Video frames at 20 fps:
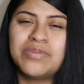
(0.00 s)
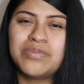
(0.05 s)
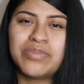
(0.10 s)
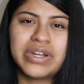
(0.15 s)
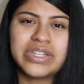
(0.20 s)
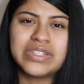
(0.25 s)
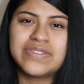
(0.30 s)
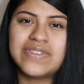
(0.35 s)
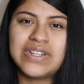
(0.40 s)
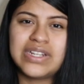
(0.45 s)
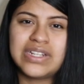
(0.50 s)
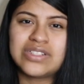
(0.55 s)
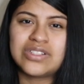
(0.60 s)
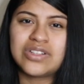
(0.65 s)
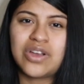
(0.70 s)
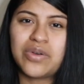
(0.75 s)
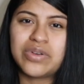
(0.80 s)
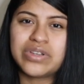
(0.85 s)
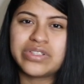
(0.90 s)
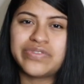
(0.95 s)
breastfeeding is
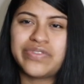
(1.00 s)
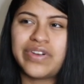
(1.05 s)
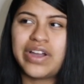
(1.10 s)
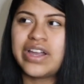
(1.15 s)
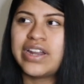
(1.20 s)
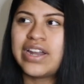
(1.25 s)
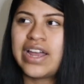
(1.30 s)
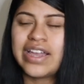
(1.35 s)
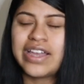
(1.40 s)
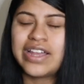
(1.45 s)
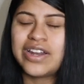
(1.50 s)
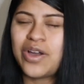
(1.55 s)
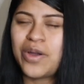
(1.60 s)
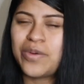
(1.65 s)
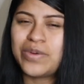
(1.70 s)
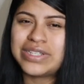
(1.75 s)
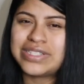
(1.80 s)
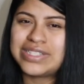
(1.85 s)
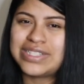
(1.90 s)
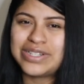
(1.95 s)
always fine. I can
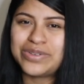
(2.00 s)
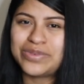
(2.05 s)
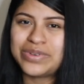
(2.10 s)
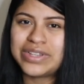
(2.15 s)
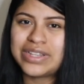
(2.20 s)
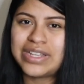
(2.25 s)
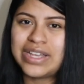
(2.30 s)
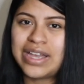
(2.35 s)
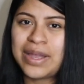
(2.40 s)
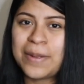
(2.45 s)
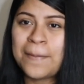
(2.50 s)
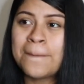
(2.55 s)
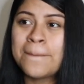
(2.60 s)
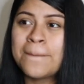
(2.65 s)
always deal with it.